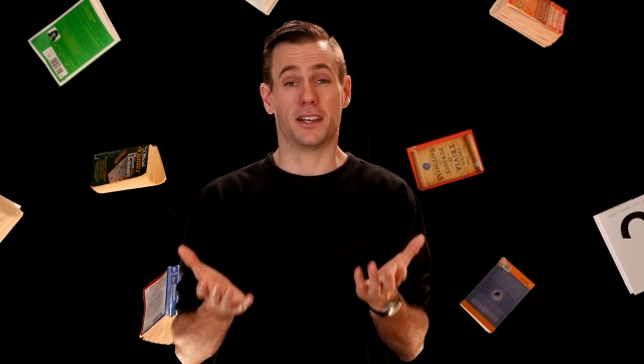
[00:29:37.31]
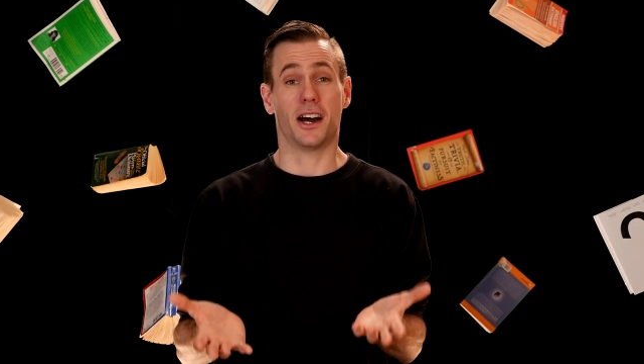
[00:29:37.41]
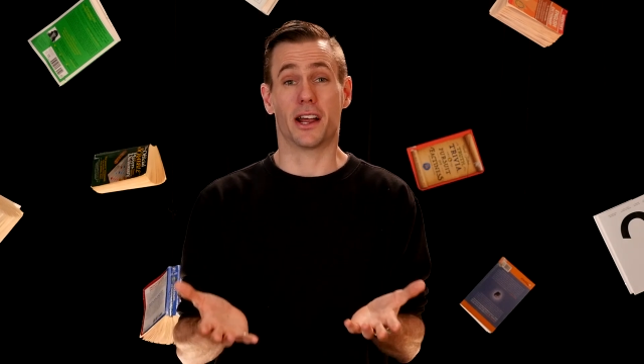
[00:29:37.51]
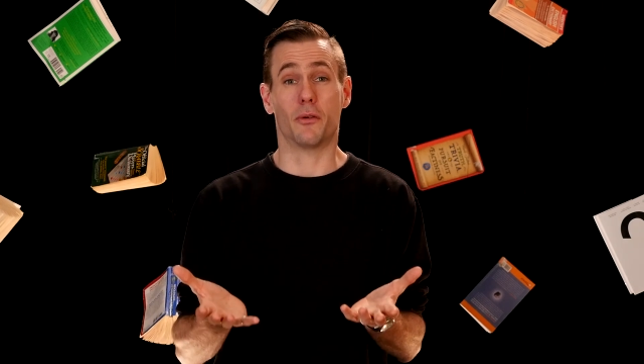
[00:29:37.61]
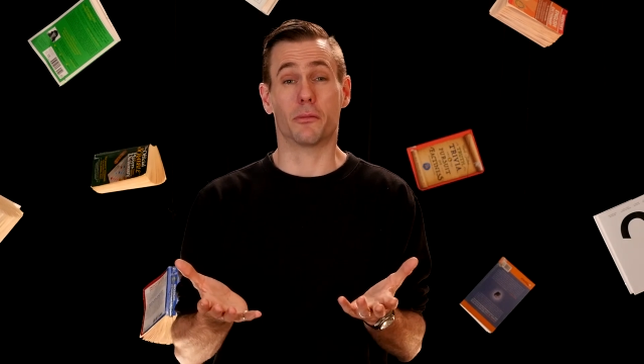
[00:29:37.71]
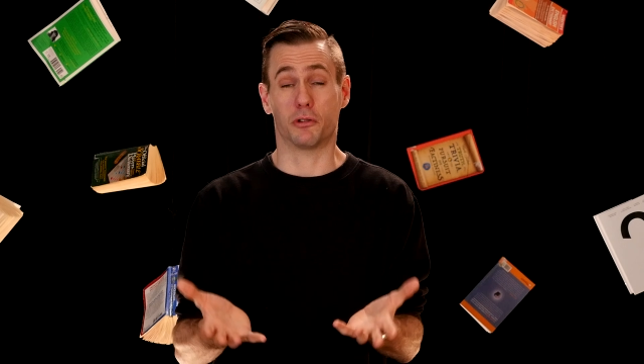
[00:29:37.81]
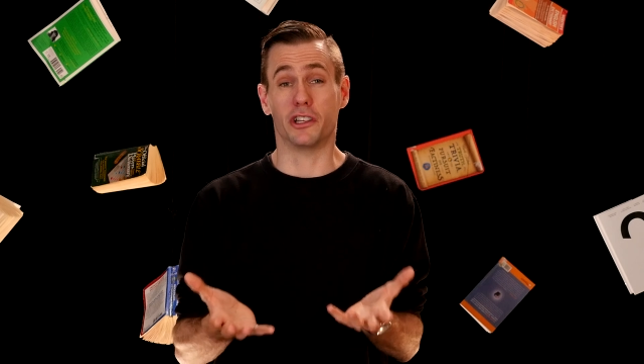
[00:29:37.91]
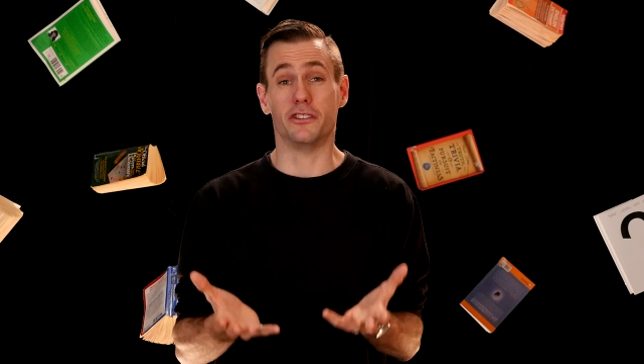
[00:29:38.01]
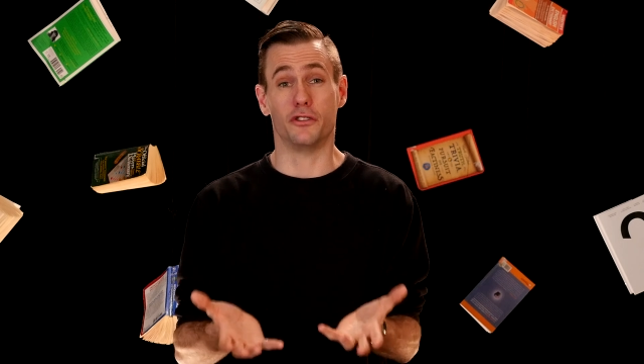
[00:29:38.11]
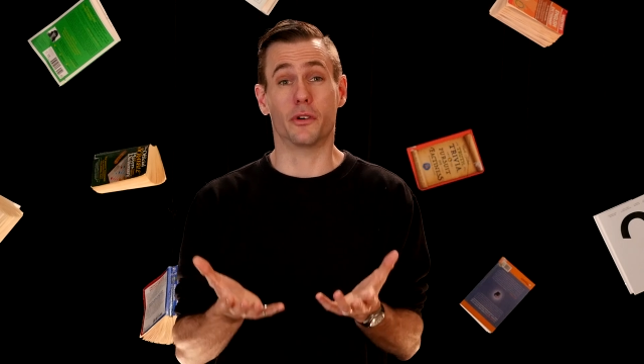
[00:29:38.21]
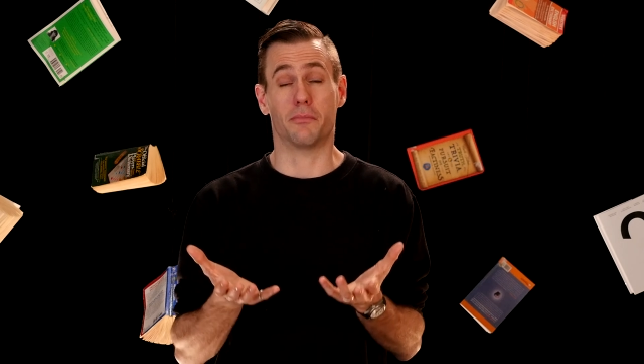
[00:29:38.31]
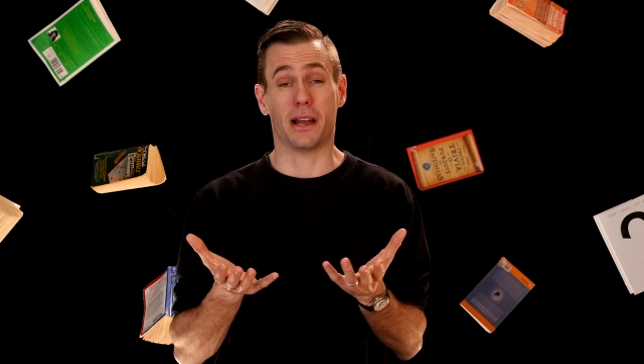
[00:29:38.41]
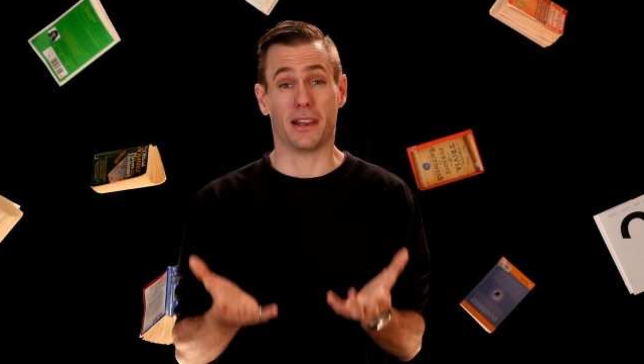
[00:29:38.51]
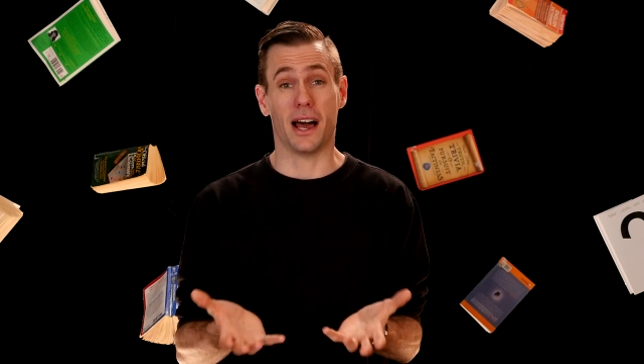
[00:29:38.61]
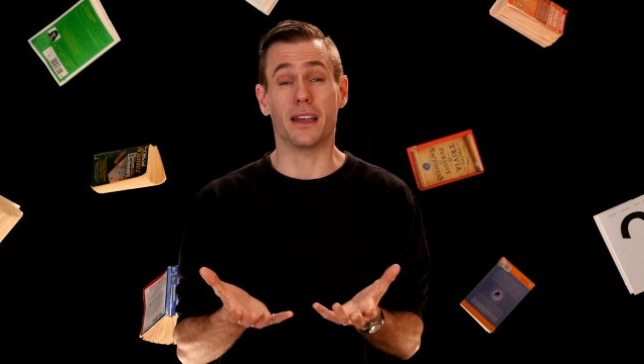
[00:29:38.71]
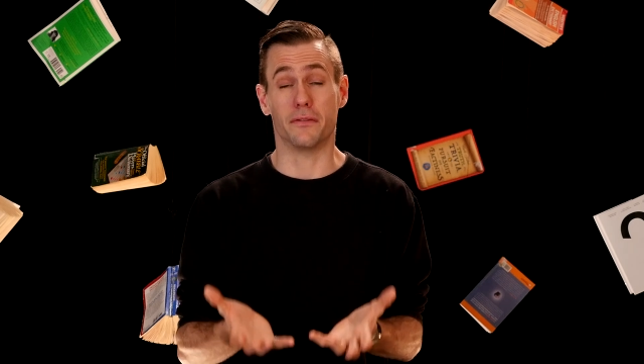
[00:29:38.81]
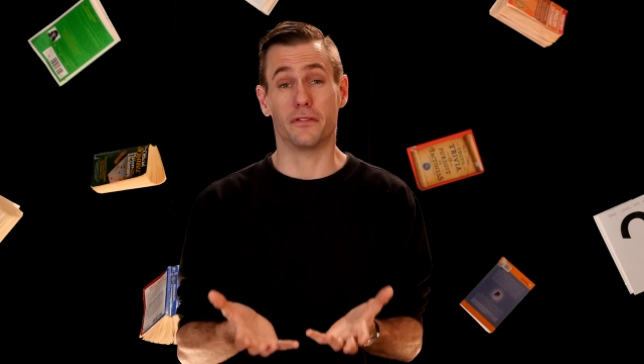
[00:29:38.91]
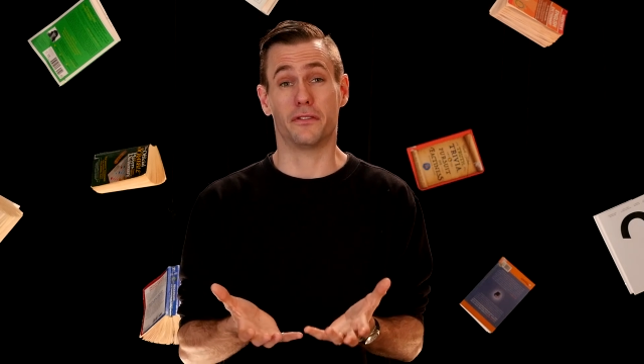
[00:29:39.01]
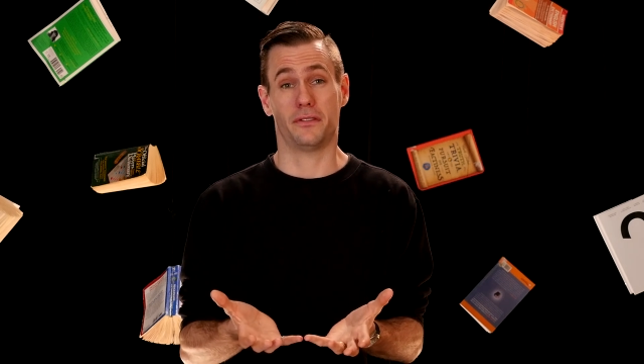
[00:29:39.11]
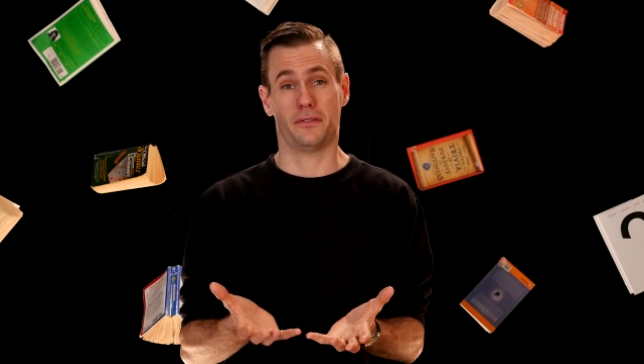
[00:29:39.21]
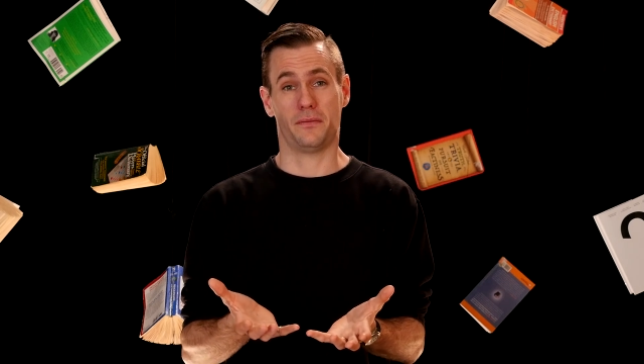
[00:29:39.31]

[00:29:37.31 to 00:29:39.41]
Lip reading: God, I want to please you with my life.